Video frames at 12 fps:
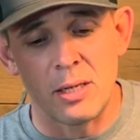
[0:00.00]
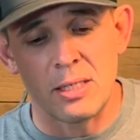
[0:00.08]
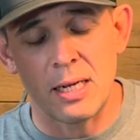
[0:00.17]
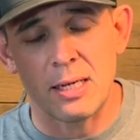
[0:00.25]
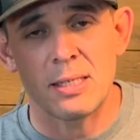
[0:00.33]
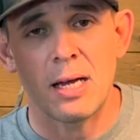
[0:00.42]

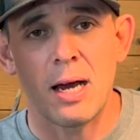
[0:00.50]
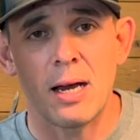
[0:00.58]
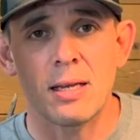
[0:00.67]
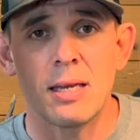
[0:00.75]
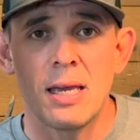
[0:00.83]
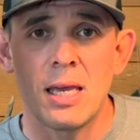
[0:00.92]

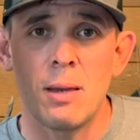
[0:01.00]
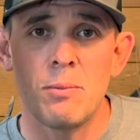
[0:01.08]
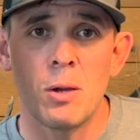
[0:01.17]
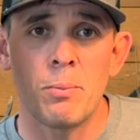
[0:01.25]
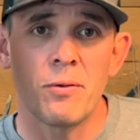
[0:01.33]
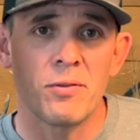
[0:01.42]
TikTok. Hit
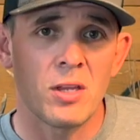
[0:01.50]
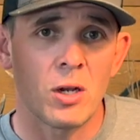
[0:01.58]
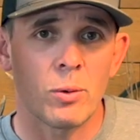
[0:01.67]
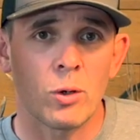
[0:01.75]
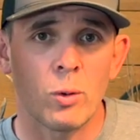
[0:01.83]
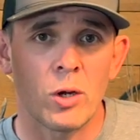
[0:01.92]
me up over
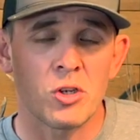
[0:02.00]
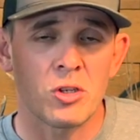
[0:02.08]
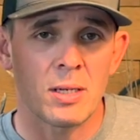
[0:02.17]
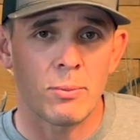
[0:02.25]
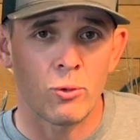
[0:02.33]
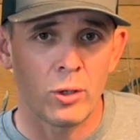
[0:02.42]
there with
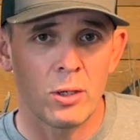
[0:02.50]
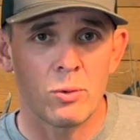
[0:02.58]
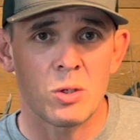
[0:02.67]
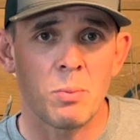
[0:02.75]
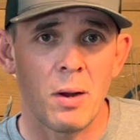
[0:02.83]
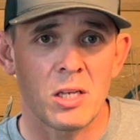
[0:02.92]
questions. I'm really
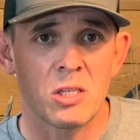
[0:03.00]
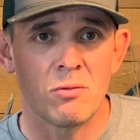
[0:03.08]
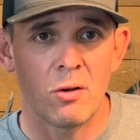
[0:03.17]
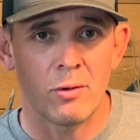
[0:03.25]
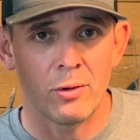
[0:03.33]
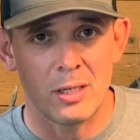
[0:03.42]
responsive
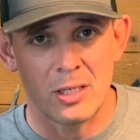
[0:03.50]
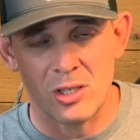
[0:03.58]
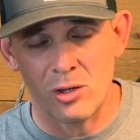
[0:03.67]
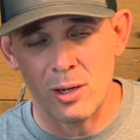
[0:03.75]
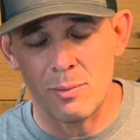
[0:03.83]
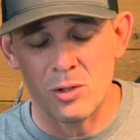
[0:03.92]
over on
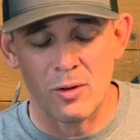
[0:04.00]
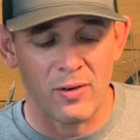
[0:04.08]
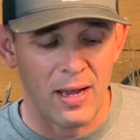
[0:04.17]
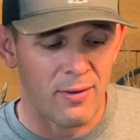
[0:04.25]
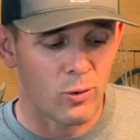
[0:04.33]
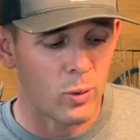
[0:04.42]
Instagram, so if you
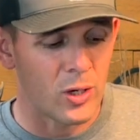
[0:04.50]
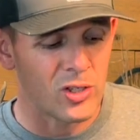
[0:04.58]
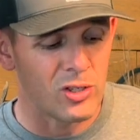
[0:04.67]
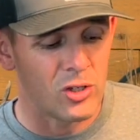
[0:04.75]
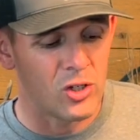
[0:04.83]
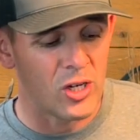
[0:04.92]
have
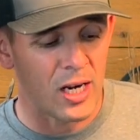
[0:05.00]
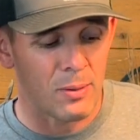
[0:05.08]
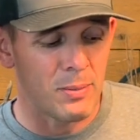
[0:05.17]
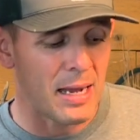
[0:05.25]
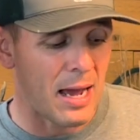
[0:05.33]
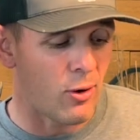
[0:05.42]
questions, check
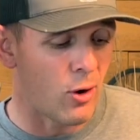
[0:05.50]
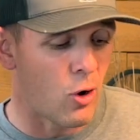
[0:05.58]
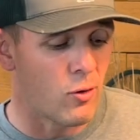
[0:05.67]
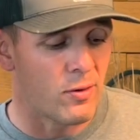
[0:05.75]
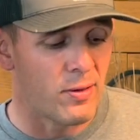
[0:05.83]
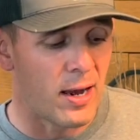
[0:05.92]
me out
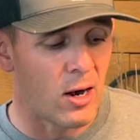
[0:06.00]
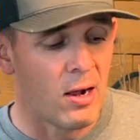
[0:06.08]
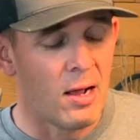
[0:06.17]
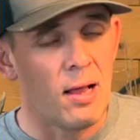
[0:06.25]
over there.